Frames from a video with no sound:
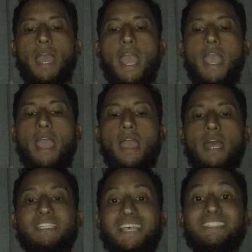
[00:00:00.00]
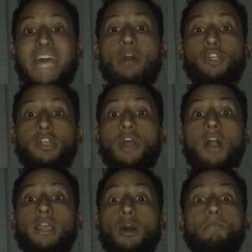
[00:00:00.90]
And it says thou shalt
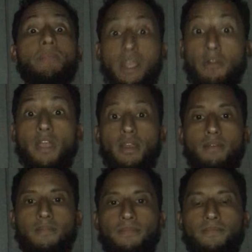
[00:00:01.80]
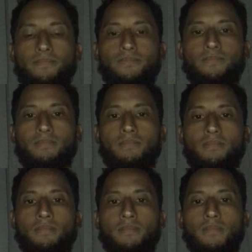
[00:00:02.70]
not kill, period.
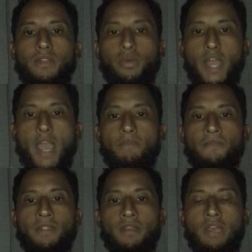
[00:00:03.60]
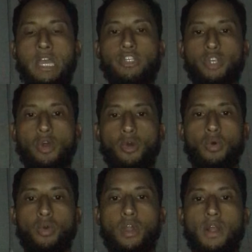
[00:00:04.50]
Okay? So
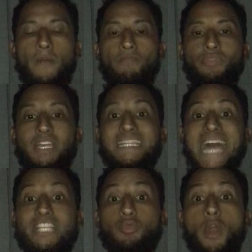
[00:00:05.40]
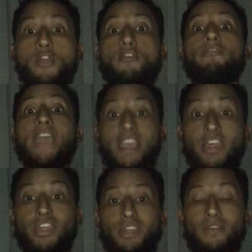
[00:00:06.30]
that's where your
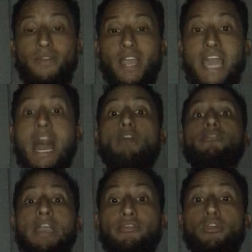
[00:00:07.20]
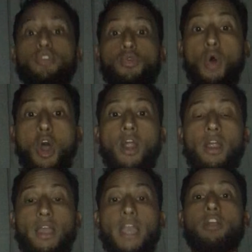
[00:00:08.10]
faith and how faithful you are
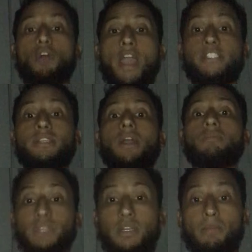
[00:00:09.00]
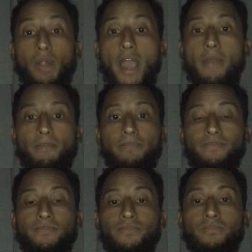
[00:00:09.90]
in Christ comes into play.
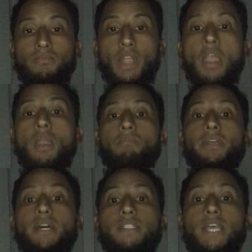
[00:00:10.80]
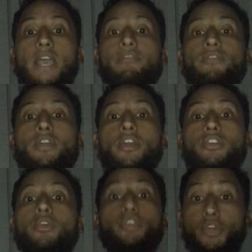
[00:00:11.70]
Because if
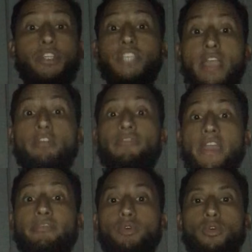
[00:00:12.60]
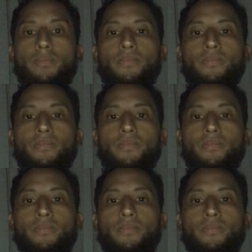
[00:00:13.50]
you, you can say you're faithful